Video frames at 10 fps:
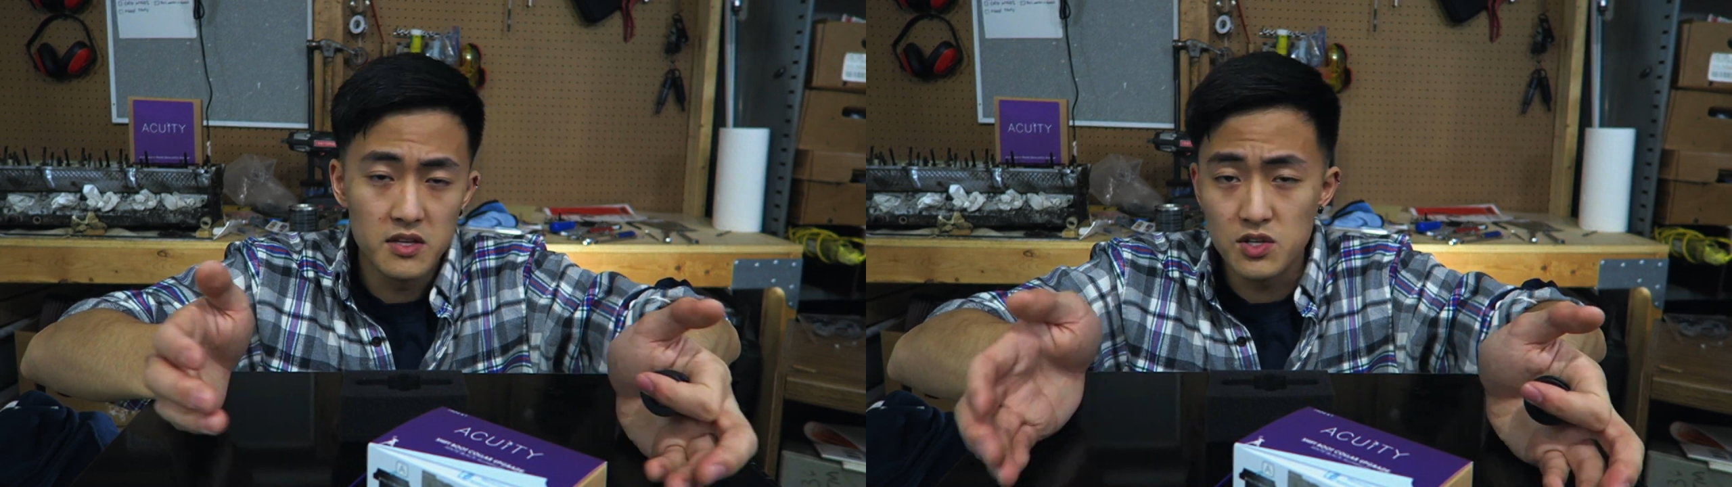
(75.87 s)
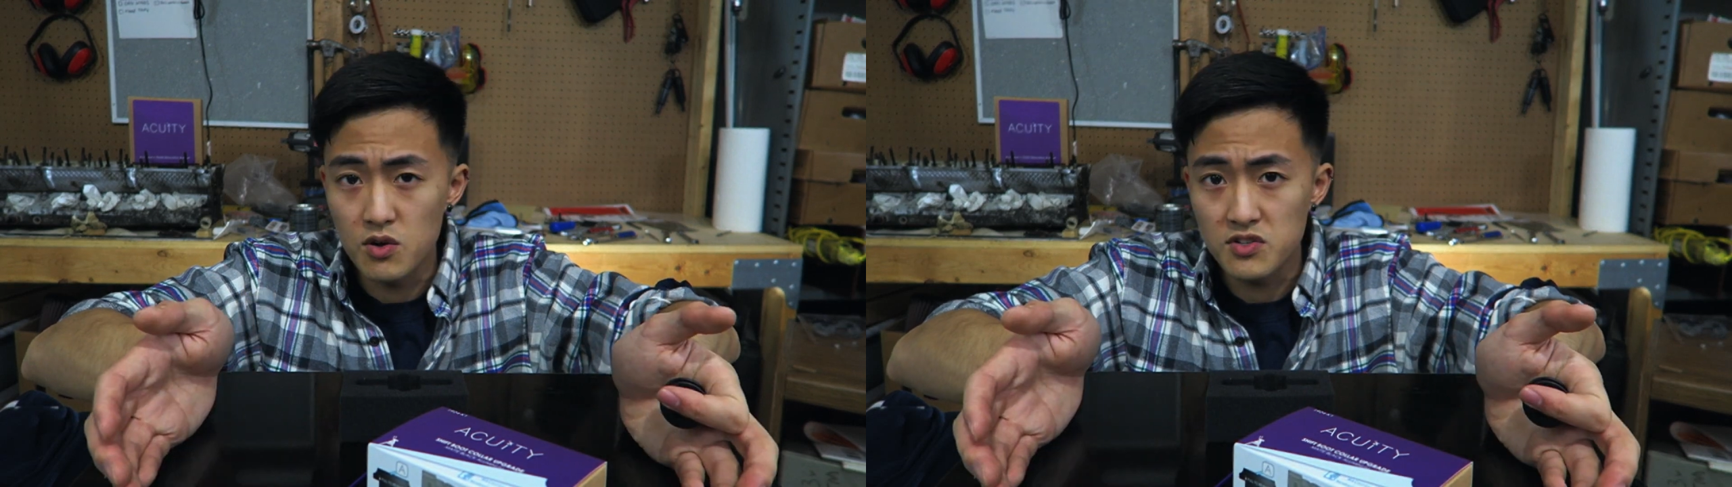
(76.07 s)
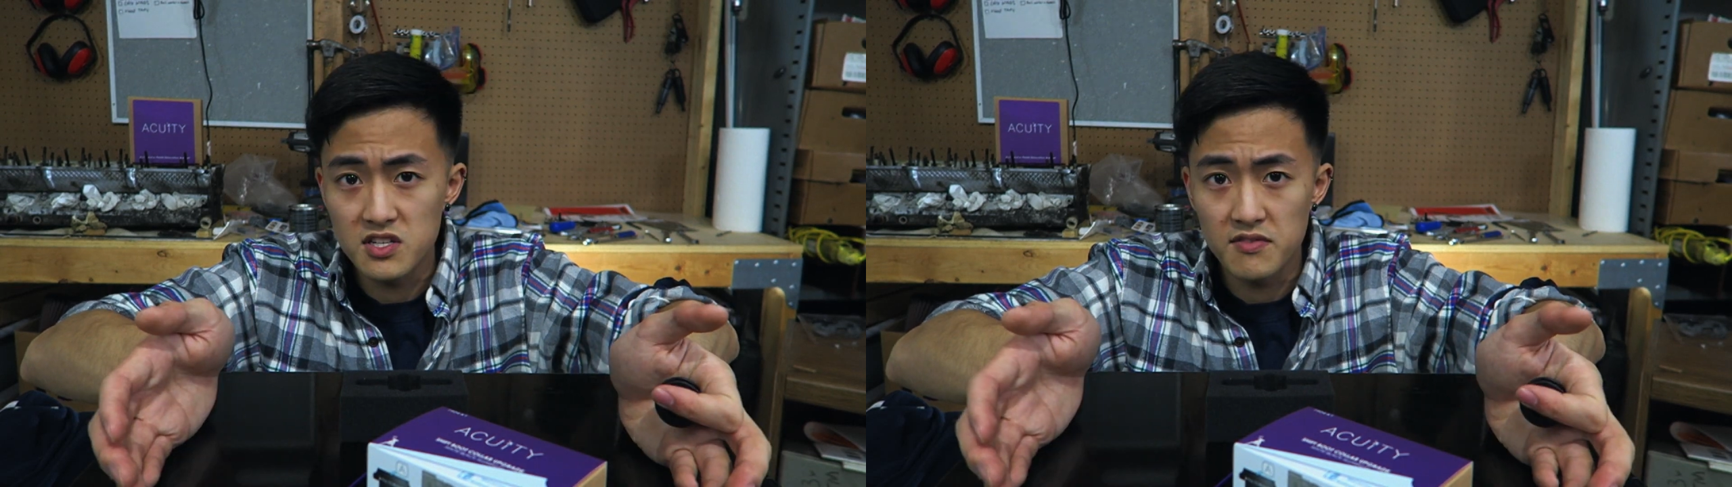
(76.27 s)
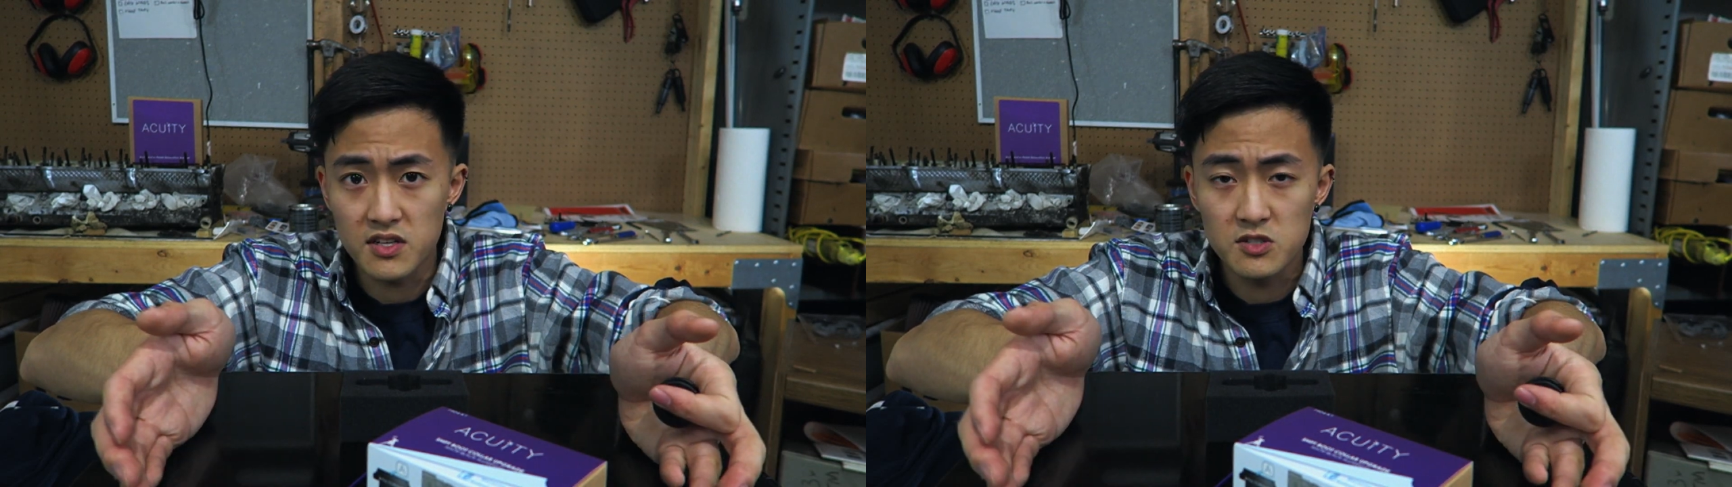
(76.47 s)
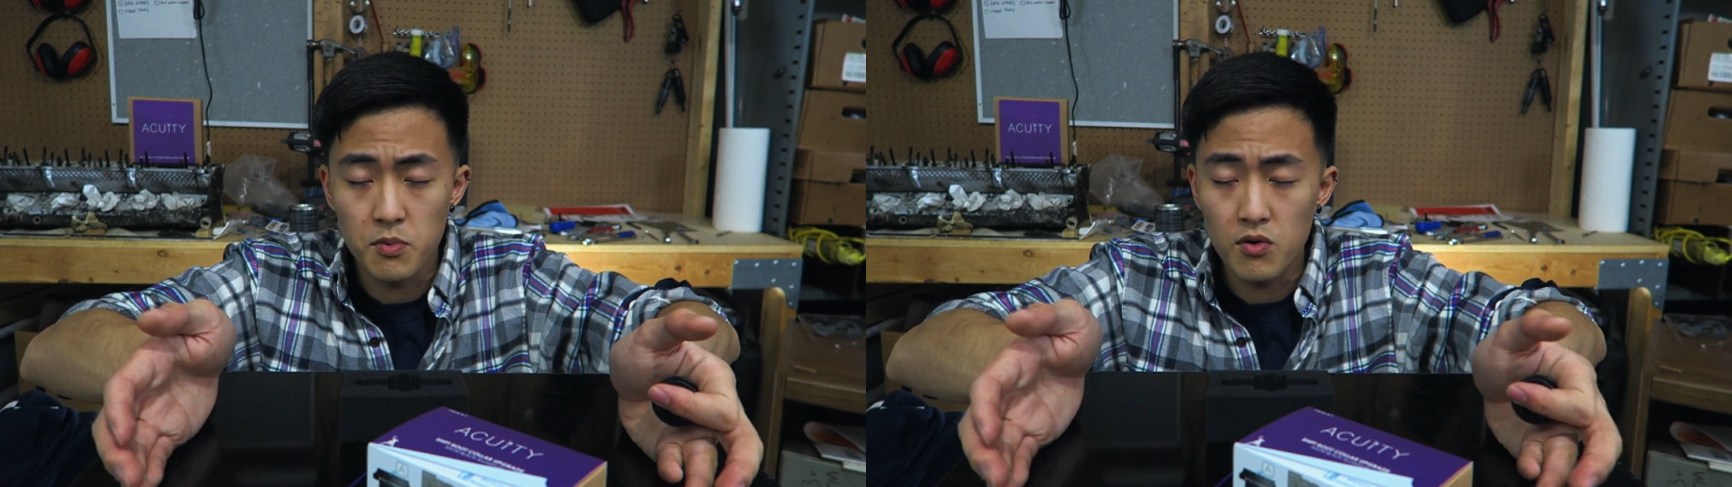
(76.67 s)
in your
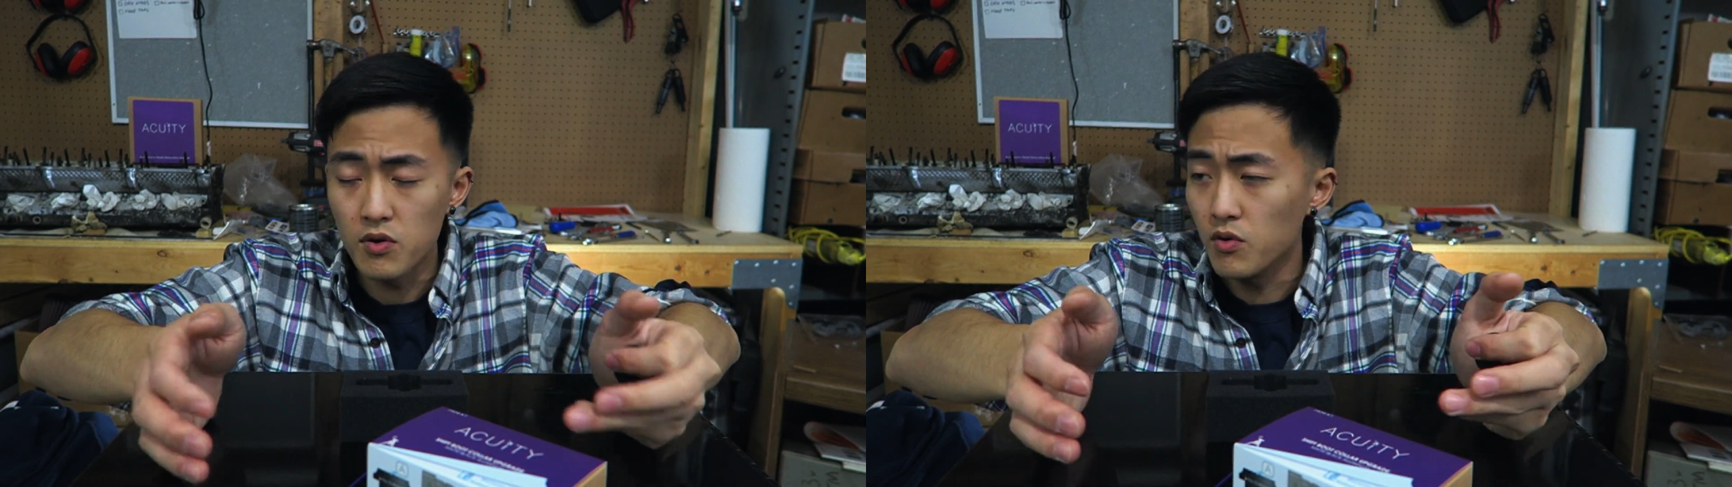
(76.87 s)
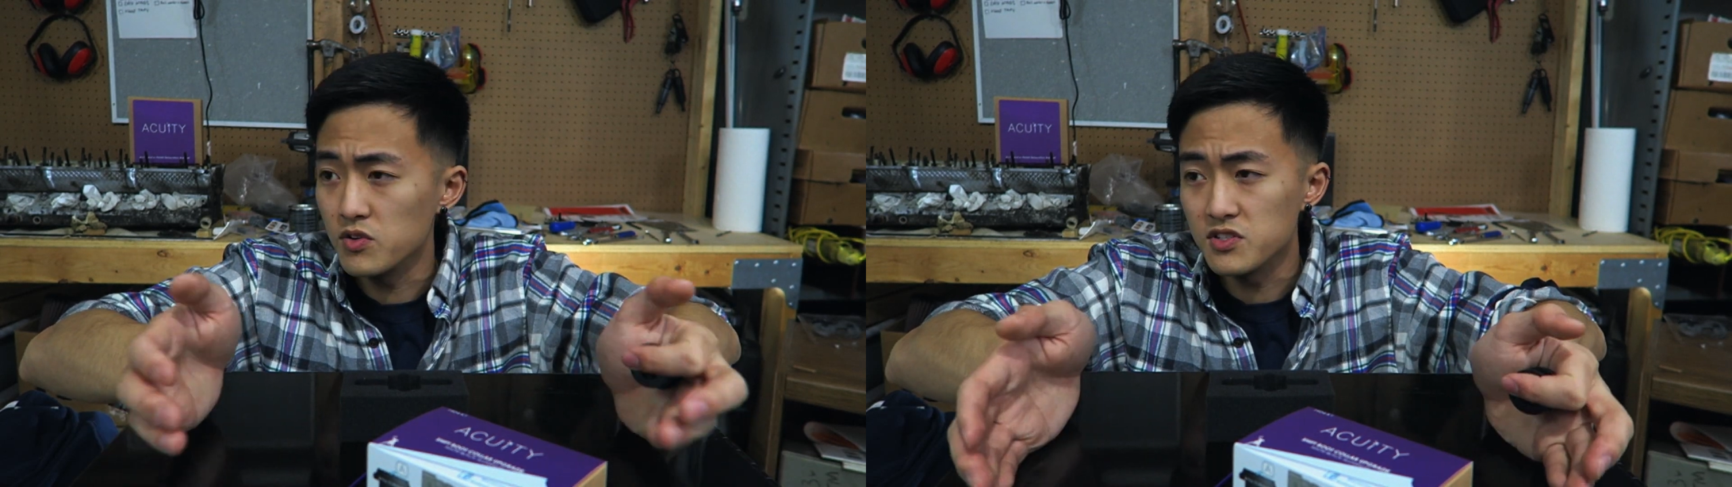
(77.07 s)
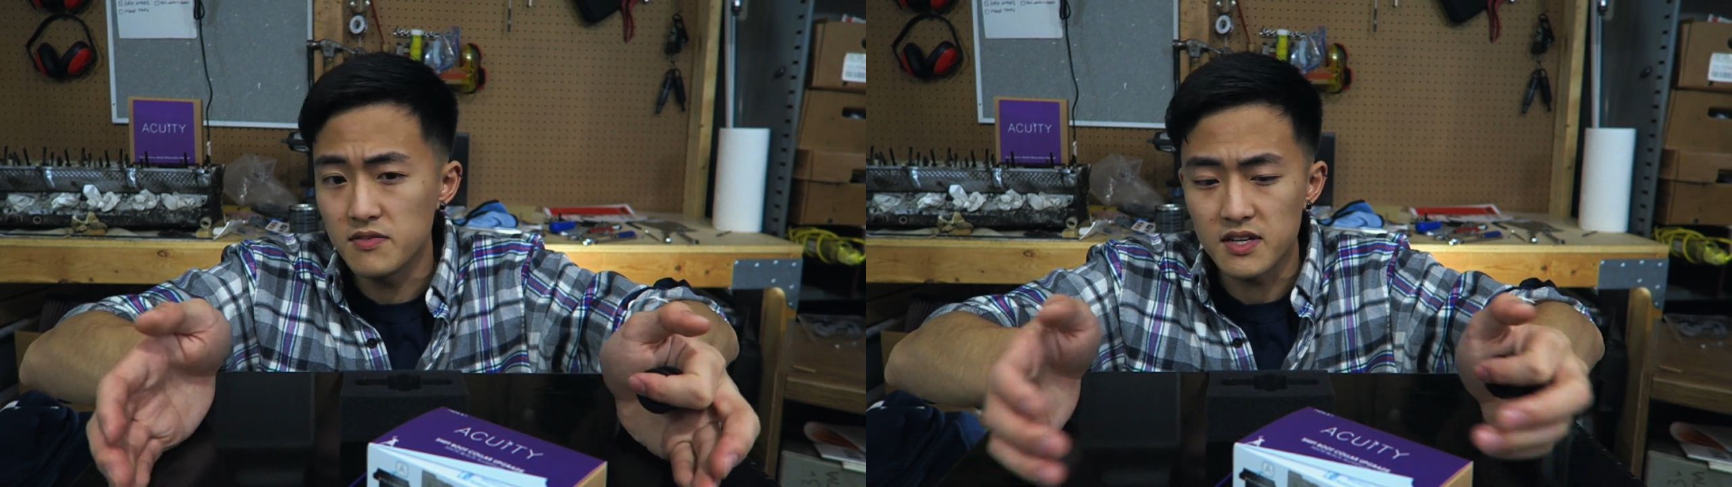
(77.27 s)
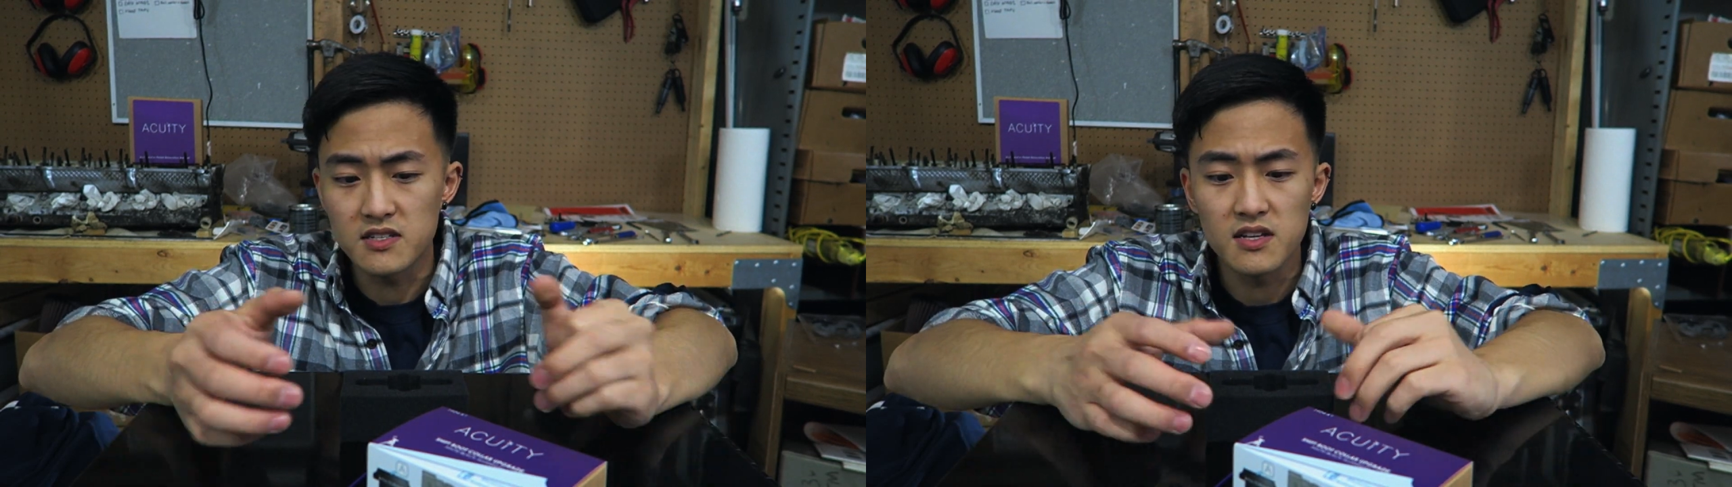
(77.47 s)
Civic Sport or your Civic